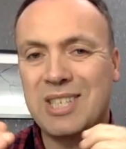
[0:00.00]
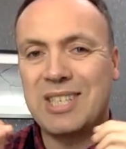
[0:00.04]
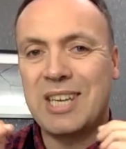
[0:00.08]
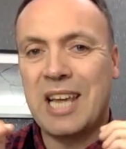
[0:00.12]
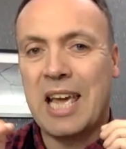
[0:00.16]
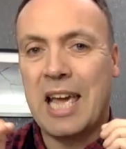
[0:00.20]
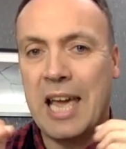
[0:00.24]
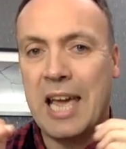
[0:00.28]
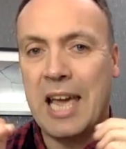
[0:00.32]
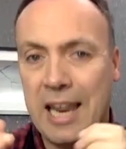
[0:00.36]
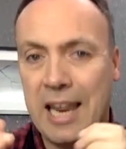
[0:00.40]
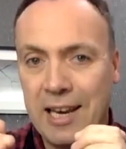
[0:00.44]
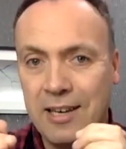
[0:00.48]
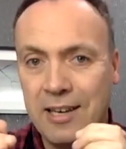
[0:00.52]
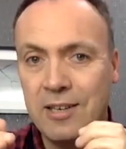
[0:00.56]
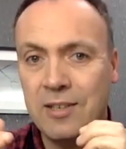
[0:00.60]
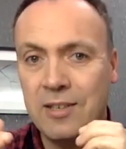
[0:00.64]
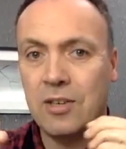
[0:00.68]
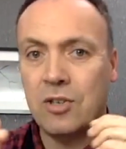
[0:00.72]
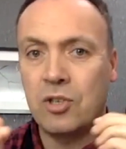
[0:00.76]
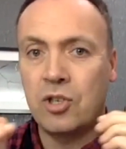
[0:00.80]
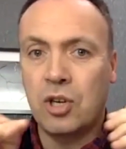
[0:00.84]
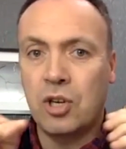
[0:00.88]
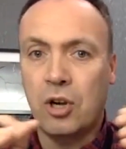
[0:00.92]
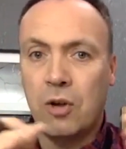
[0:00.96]

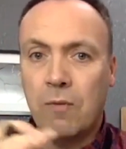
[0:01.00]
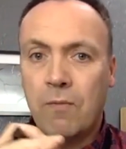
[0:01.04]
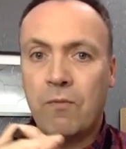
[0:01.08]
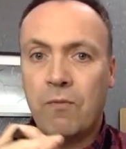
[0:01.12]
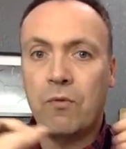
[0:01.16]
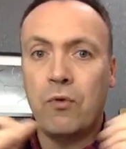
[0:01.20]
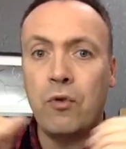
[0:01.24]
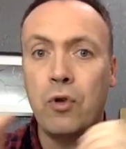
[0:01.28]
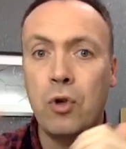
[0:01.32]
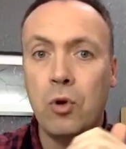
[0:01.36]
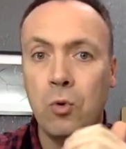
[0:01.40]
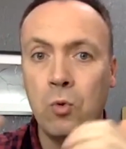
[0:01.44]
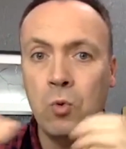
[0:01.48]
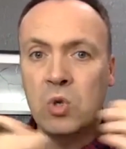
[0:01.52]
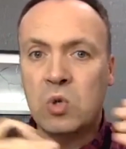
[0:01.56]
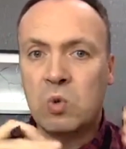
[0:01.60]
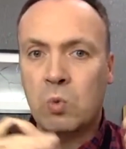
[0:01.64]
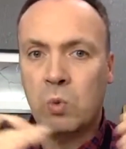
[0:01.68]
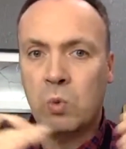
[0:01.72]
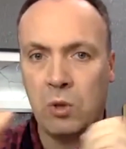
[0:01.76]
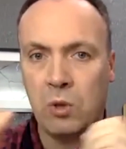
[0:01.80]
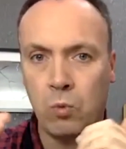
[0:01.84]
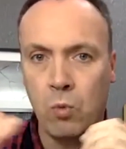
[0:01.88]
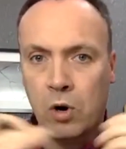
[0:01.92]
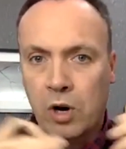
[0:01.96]
tend to confuse
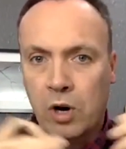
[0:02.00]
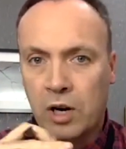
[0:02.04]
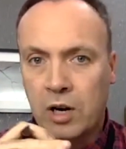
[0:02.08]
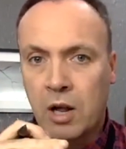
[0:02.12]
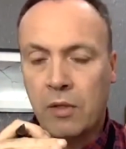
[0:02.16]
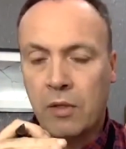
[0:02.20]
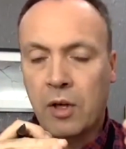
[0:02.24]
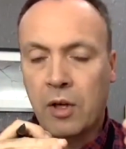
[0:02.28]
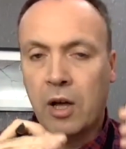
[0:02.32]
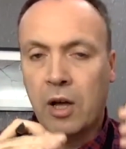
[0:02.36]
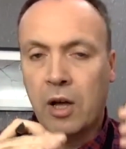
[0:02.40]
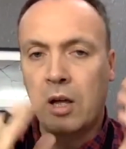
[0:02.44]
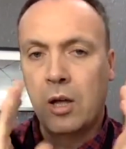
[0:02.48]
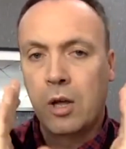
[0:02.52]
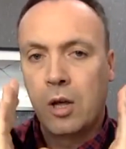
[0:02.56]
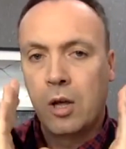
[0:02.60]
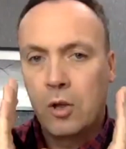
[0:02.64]
with one another,